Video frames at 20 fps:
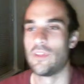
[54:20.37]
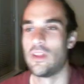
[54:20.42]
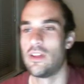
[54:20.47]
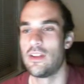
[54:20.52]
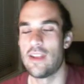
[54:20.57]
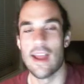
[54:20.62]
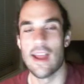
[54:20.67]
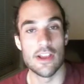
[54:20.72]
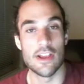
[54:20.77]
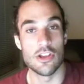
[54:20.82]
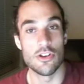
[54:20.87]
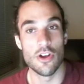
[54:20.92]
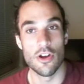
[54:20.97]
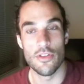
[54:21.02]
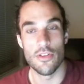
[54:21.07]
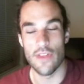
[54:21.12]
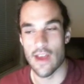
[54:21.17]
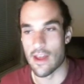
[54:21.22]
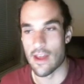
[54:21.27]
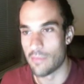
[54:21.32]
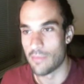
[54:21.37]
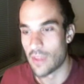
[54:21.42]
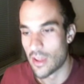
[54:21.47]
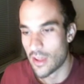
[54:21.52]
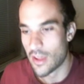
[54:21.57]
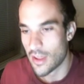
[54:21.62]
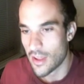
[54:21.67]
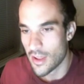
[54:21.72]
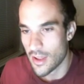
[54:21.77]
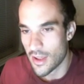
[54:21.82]
now you know that.
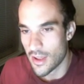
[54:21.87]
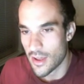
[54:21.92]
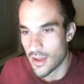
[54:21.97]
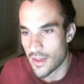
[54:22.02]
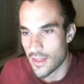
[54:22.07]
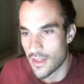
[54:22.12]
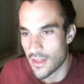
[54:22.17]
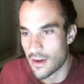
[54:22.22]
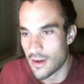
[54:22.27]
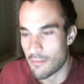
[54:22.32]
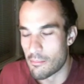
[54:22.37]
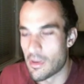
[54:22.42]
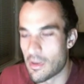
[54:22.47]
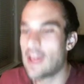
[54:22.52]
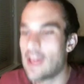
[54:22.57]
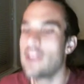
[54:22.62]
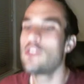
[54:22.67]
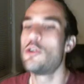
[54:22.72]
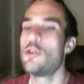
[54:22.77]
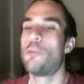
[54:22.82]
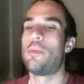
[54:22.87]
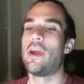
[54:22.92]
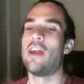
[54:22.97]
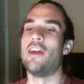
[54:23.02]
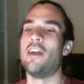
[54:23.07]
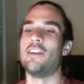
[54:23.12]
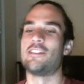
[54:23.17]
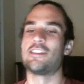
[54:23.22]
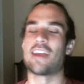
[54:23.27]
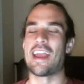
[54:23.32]
Millennial
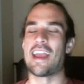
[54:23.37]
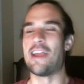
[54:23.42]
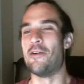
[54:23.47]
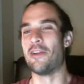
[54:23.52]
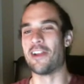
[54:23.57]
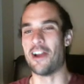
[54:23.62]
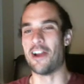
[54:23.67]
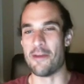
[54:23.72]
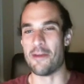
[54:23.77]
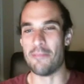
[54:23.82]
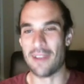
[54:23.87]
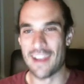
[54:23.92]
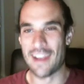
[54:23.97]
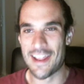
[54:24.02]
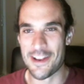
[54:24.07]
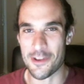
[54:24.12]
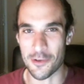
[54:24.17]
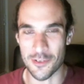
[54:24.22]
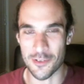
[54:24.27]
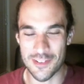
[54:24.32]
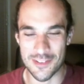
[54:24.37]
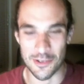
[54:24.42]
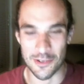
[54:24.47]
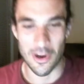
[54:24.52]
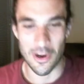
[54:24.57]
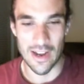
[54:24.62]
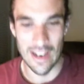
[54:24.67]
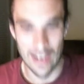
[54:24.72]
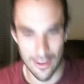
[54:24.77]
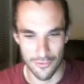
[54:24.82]
parents, okay, here we go, a millennial
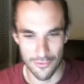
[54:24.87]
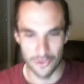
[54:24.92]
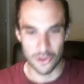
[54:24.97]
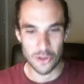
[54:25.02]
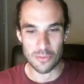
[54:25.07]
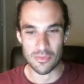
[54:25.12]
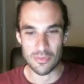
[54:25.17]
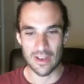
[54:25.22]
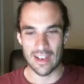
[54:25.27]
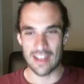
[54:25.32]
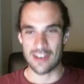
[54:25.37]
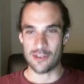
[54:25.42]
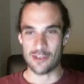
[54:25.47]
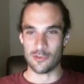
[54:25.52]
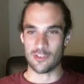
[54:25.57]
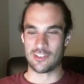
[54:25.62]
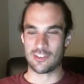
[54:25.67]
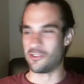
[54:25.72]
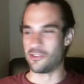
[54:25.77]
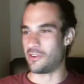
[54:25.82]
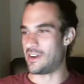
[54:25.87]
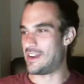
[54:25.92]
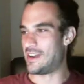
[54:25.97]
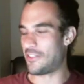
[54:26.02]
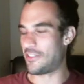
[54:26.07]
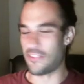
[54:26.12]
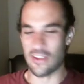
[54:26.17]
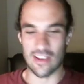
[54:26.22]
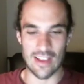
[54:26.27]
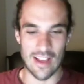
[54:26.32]
story. I love a good millennial story.
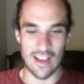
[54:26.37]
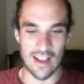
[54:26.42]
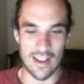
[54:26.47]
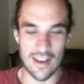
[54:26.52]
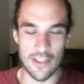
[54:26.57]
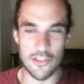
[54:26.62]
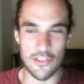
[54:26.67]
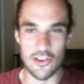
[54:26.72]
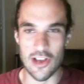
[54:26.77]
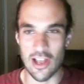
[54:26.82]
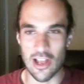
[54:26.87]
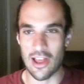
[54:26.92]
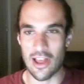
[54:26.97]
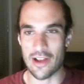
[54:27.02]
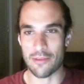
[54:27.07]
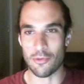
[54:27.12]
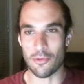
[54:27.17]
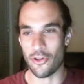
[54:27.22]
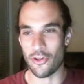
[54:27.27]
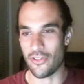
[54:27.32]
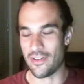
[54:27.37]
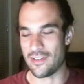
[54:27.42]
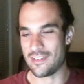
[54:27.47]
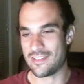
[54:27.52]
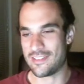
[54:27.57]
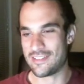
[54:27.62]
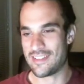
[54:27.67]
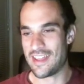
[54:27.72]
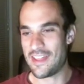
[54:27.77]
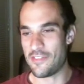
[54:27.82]
Nothing I like more
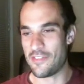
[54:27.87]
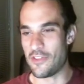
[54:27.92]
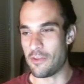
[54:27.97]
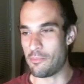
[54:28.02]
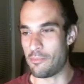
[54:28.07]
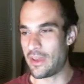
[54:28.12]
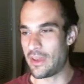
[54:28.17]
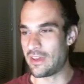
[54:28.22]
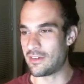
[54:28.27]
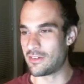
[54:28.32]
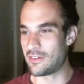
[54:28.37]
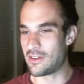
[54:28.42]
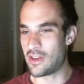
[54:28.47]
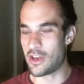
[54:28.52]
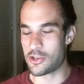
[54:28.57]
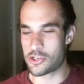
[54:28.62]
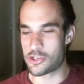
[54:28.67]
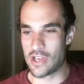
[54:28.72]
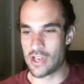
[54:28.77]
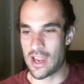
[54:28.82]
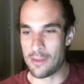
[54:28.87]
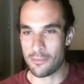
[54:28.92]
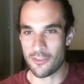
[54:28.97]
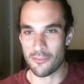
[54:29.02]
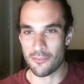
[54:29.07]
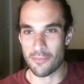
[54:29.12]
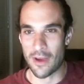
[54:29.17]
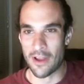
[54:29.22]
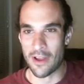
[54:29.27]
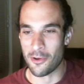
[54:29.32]
than being ashamed
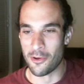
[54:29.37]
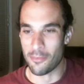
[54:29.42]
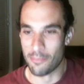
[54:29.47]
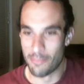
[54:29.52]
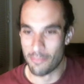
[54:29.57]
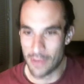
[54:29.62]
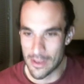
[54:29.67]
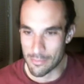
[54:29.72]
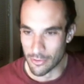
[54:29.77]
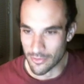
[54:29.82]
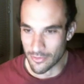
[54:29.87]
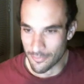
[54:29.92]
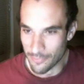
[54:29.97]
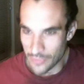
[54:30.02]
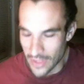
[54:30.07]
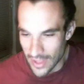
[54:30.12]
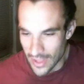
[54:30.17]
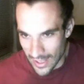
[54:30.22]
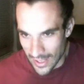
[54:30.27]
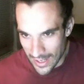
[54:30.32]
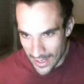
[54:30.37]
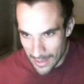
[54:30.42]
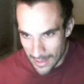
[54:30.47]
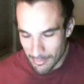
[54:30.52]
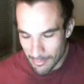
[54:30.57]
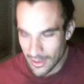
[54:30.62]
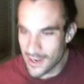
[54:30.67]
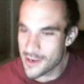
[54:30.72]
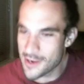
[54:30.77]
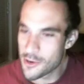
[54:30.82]
of my own people.
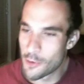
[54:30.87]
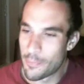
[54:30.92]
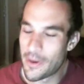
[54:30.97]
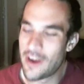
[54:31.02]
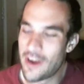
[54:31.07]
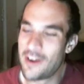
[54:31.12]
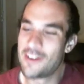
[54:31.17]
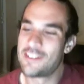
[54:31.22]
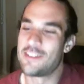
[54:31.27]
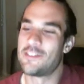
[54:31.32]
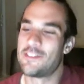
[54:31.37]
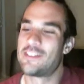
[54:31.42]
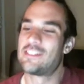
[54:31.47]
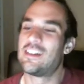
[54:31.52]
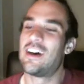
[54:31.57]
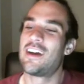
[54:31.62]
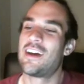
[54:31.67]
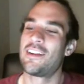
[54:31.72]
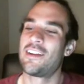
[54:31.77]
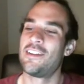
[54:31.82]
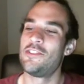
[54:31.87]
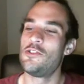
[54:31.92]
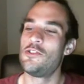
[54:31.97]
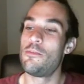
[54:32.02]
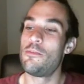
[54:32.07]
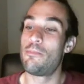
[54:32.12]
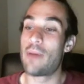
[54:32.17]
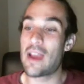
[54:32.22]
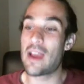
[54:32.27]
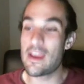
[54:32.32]
Millennial parents have started a
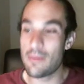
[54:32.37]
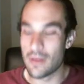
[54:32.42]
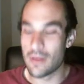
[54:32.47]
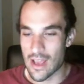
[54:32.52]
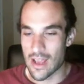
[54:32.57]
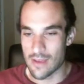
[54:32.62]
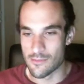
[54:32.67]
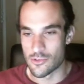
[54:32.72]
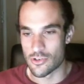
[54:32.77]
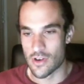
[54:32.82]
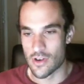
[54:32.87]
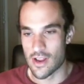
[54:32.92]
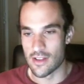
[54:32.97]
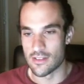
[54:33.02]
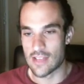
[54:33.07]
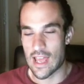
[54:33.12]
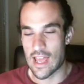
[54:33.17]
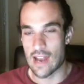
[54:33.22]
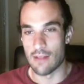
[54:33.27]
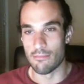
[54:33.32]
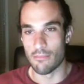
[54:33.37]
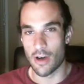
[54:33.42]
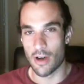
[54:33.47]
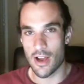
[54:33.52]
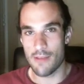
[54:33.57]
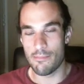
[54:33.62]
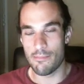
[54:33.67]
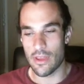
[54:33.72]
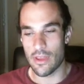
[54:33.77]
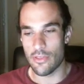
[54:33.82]
new baby name trend, and it
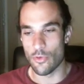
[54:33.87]
might be the